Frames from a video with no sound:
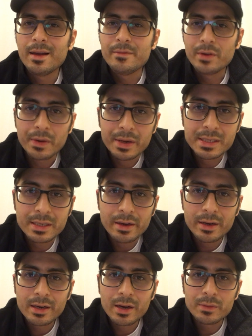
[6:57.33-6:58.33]
very
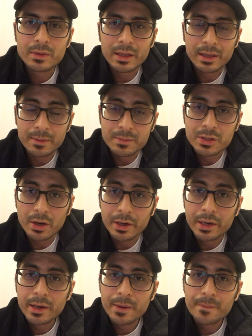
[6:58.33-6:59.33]
excited now that I'm
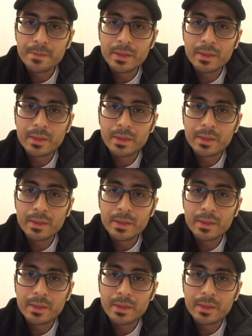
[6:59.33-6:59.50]
starting.